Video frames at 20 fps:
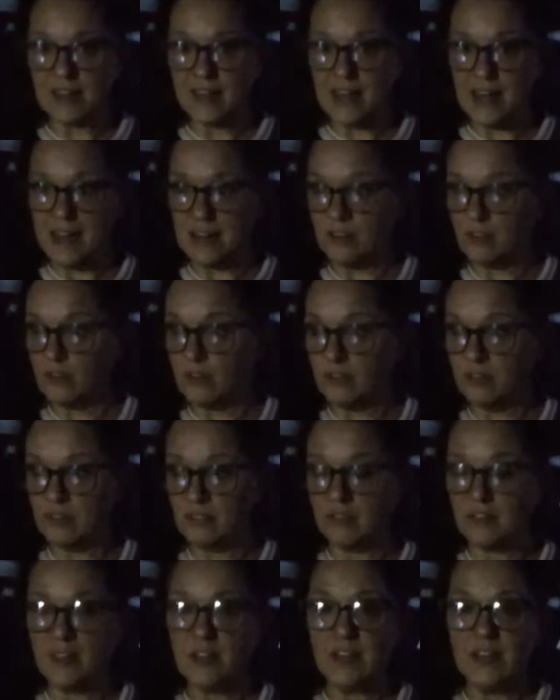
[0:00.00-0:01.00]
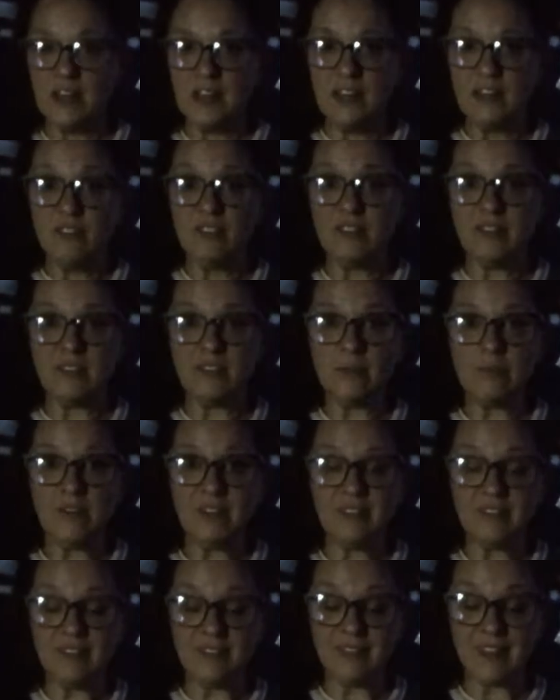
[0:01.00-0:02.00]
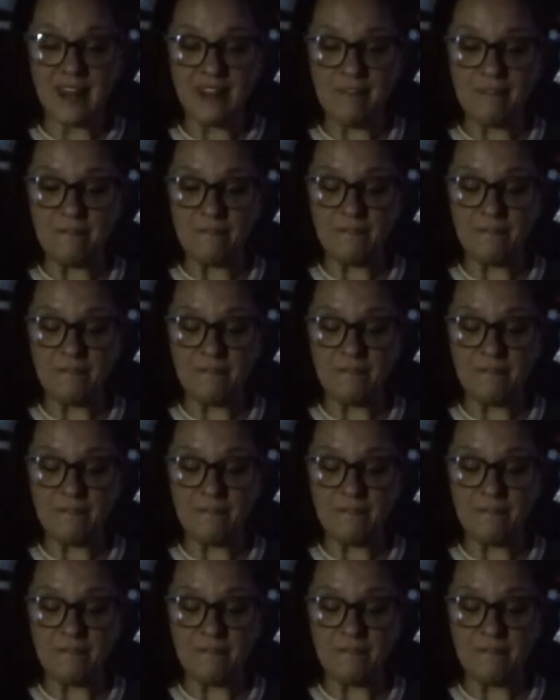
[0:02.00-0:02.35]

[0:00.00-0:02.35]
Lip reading: candles, just to be safe.